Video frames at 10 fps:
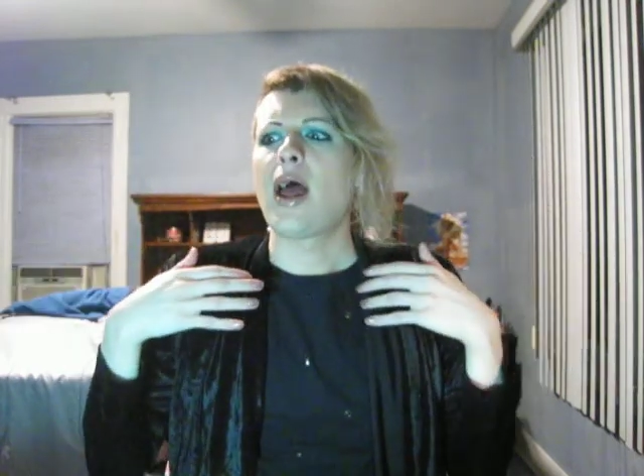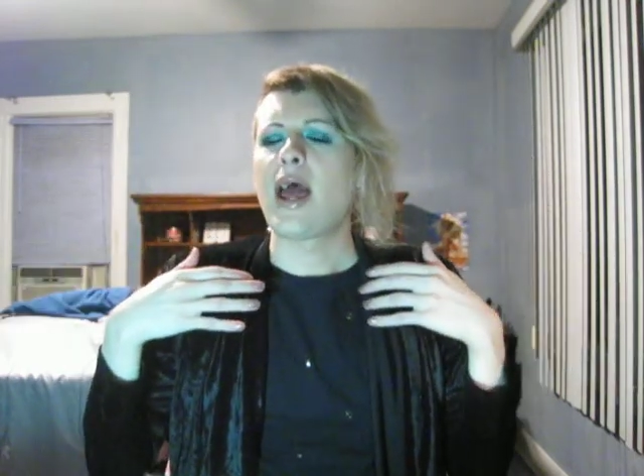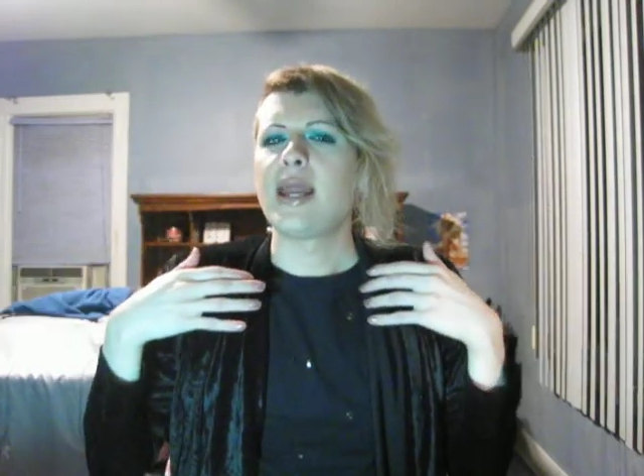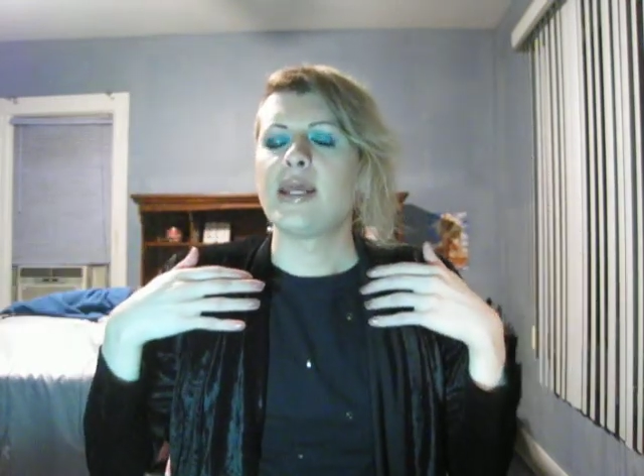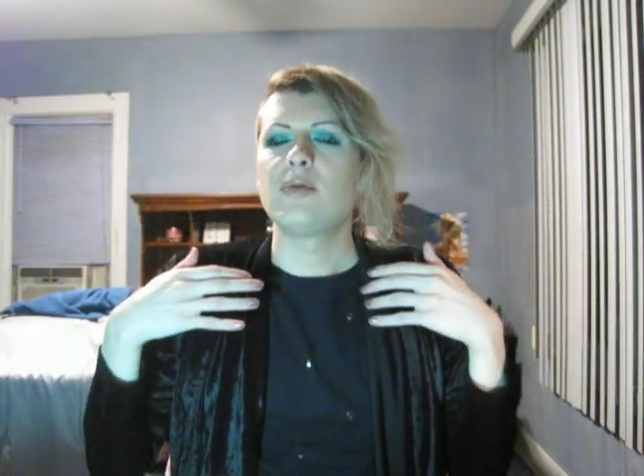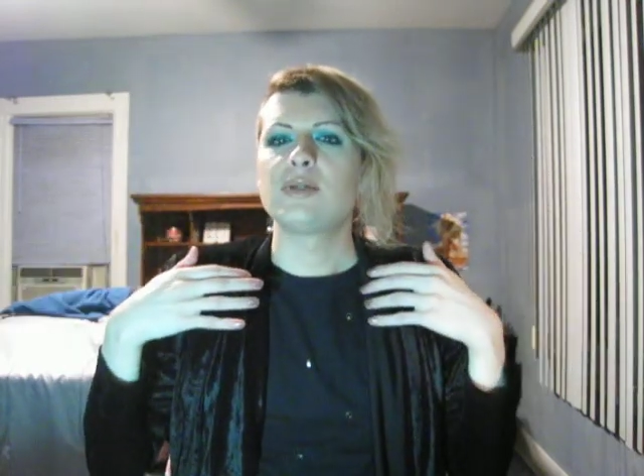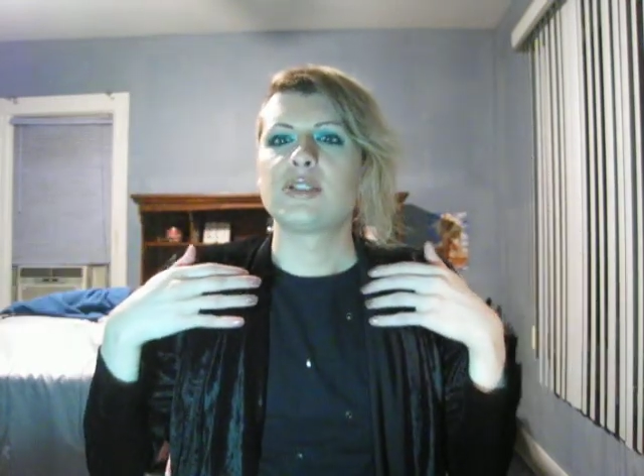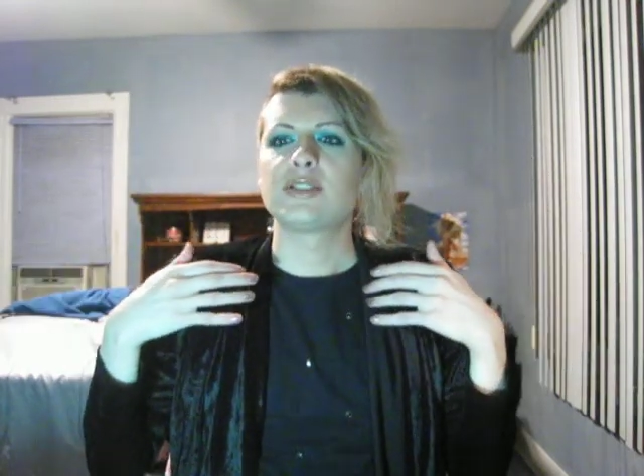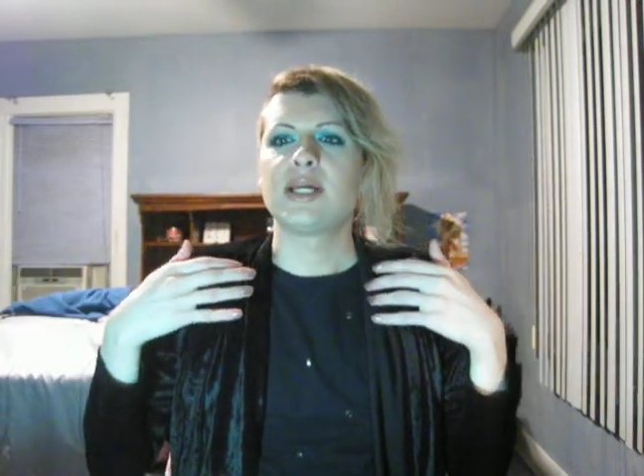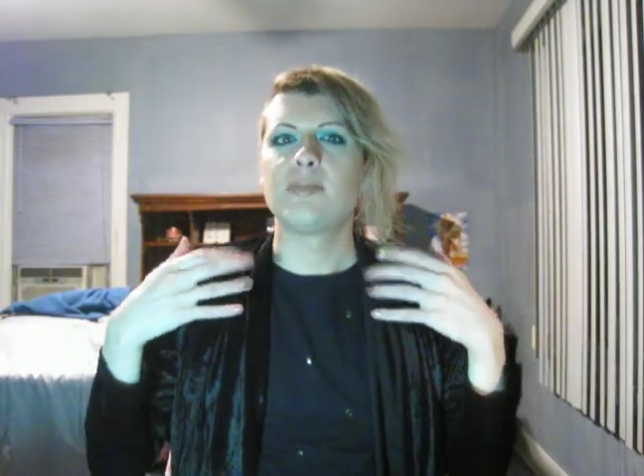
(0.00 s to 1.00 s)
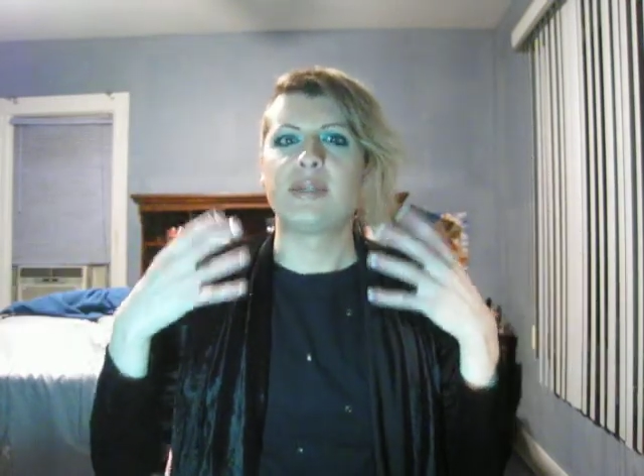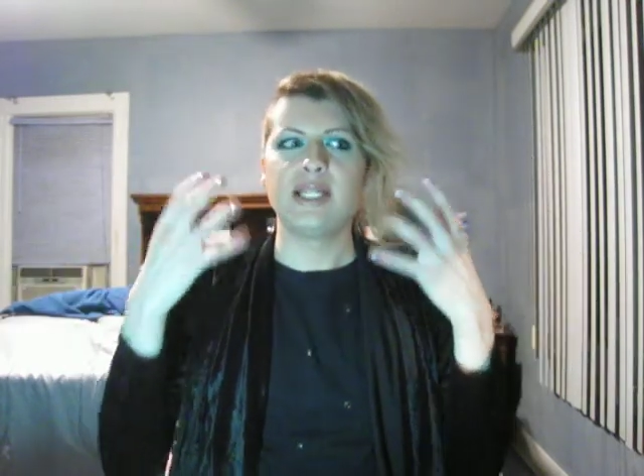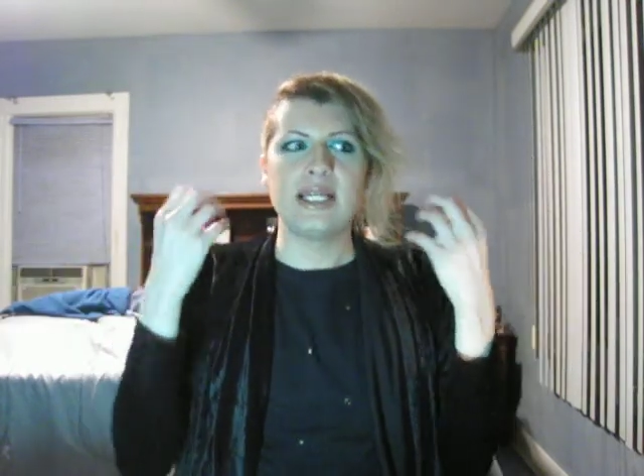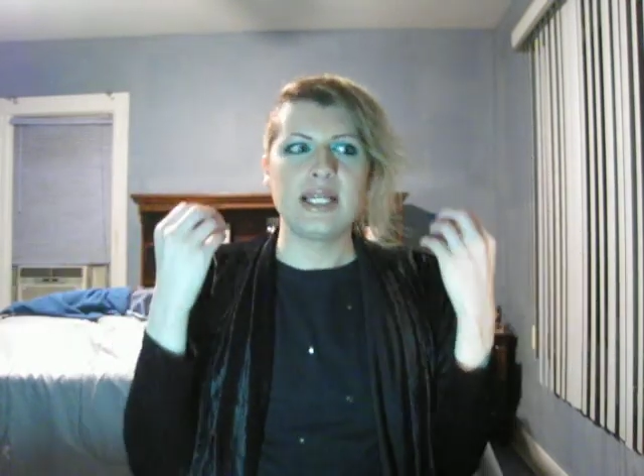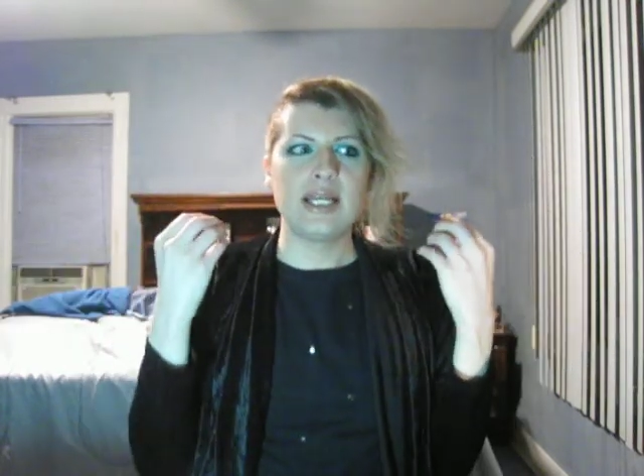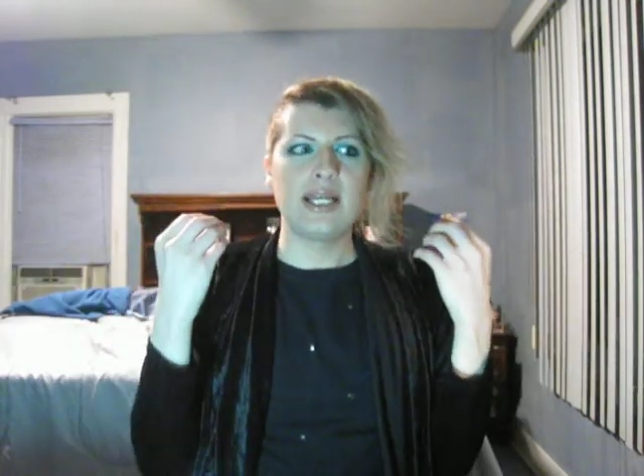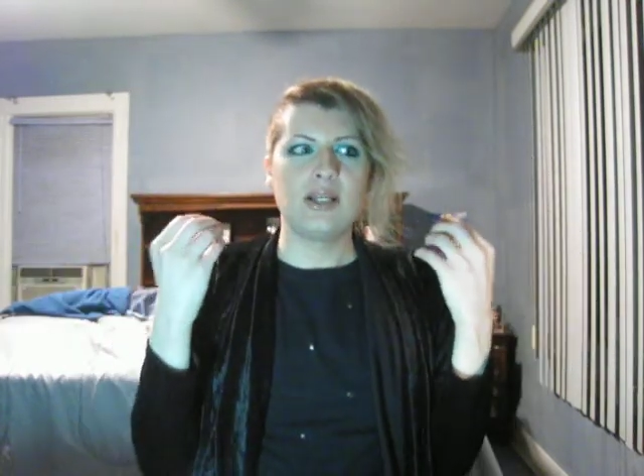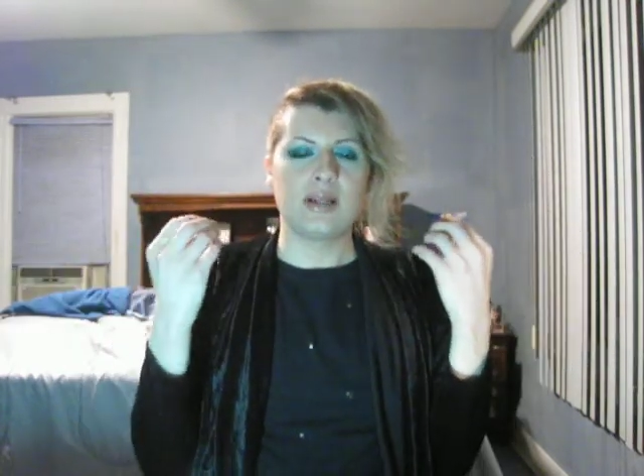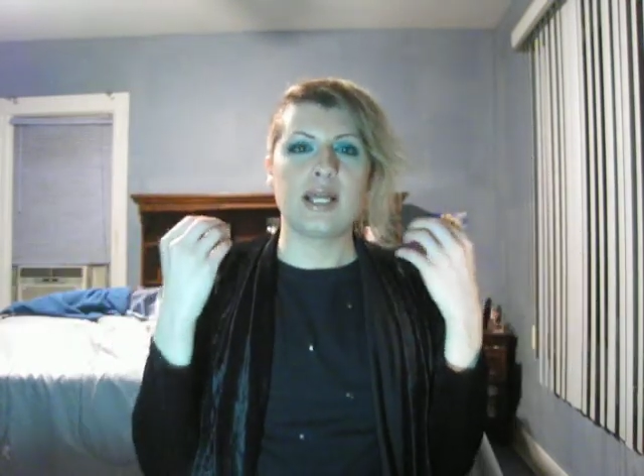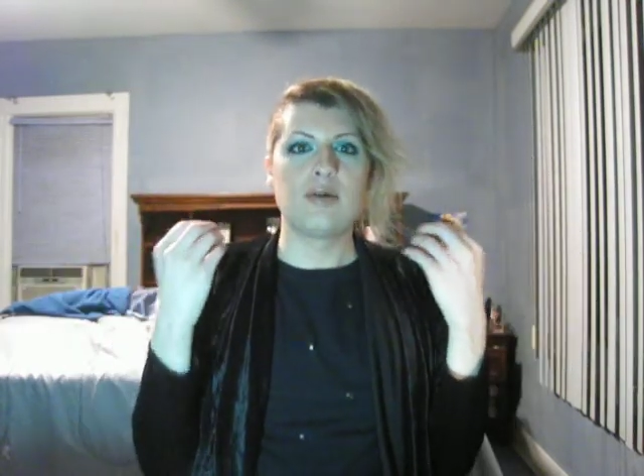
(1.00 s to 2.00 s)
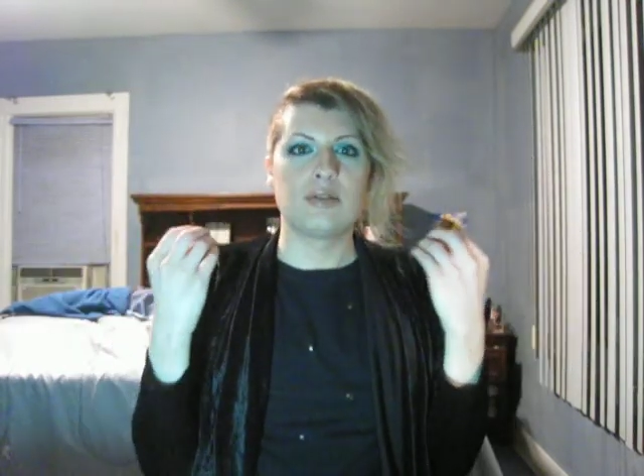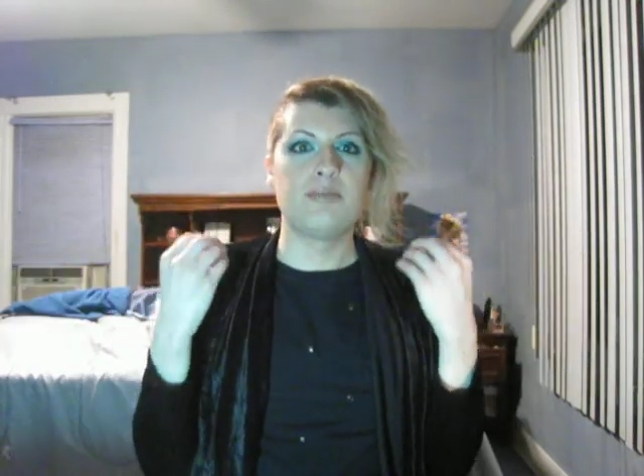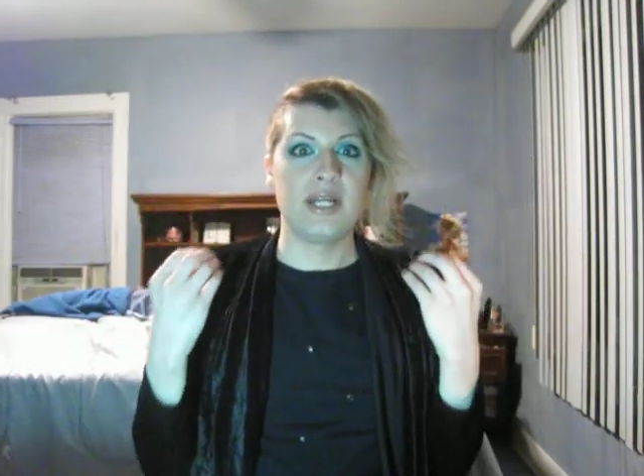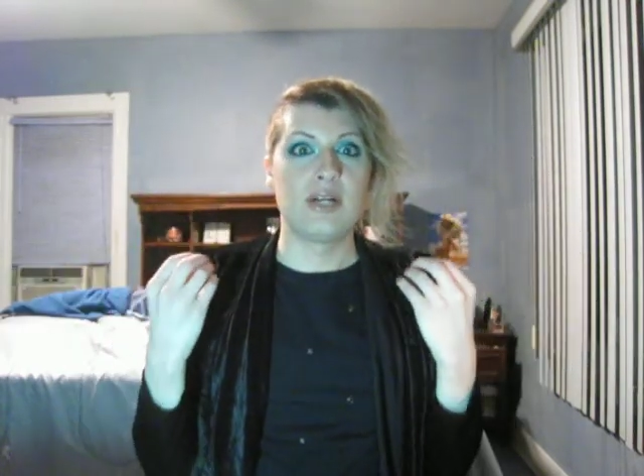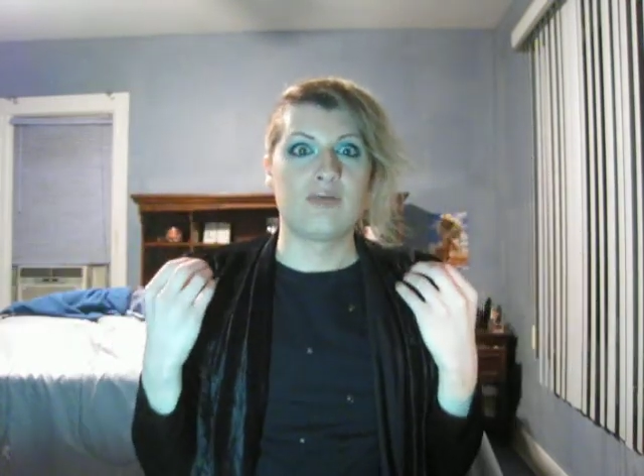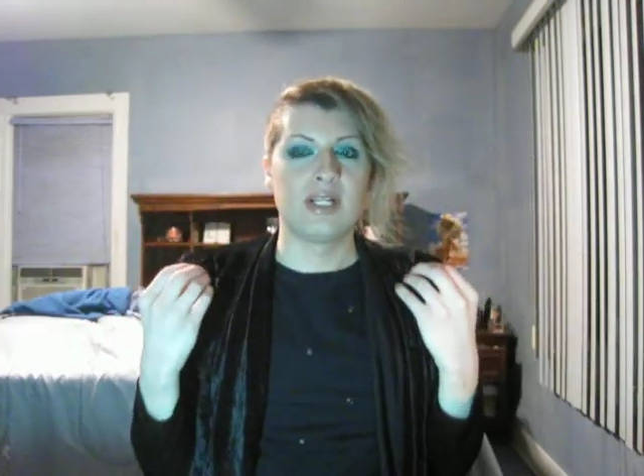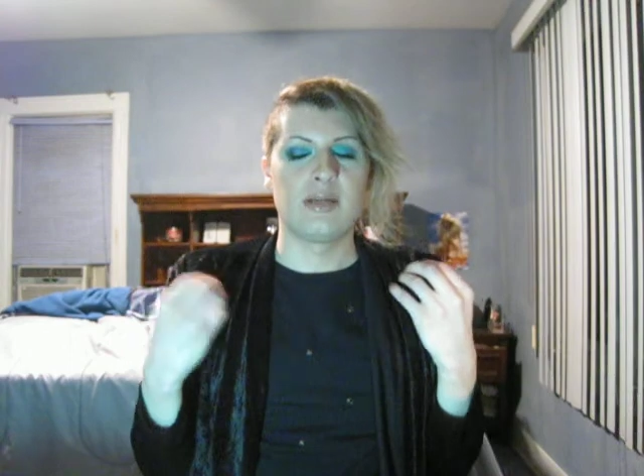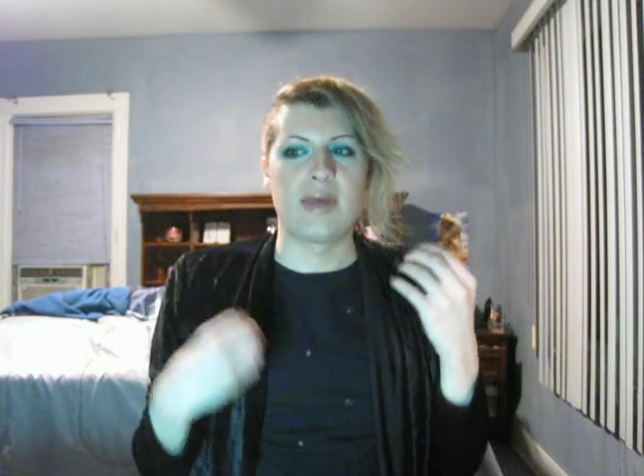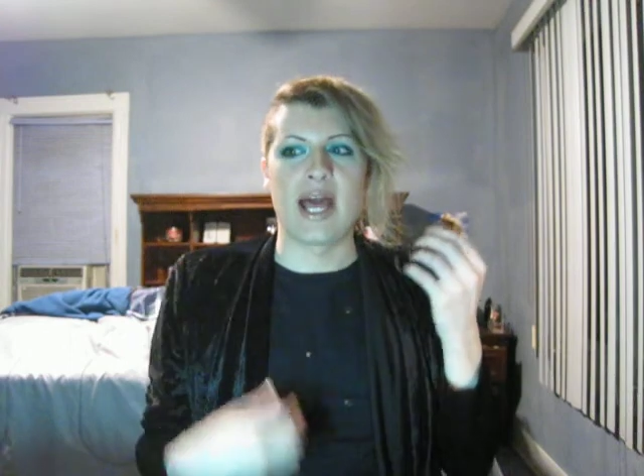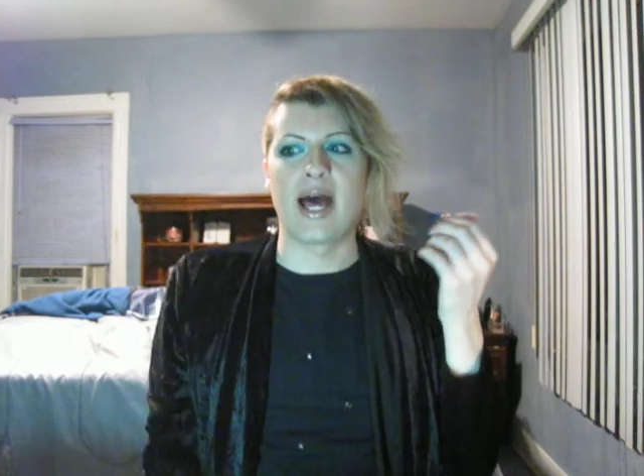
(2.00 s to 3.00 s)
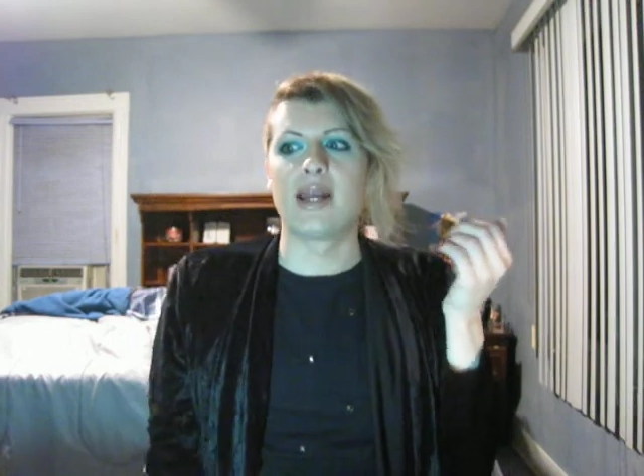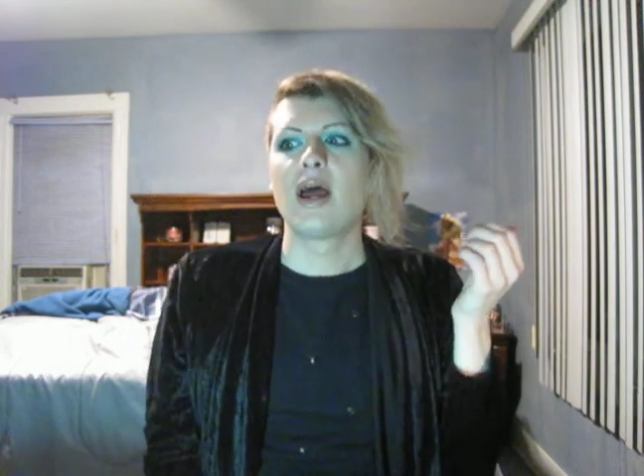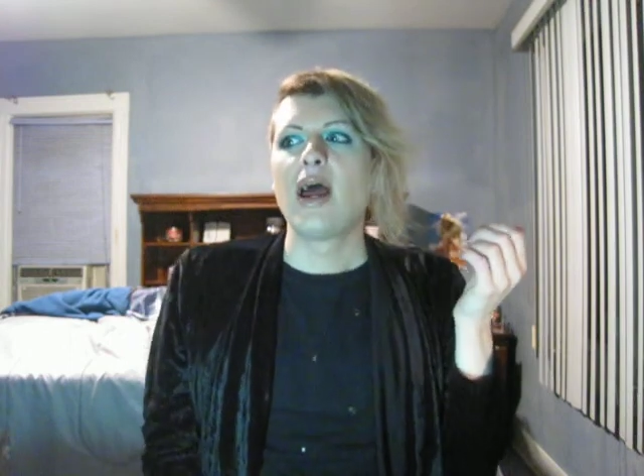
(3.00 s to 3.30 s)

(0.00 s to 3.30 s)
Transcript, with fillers: And he was just like bleeding. He looked like he was beaten really bad.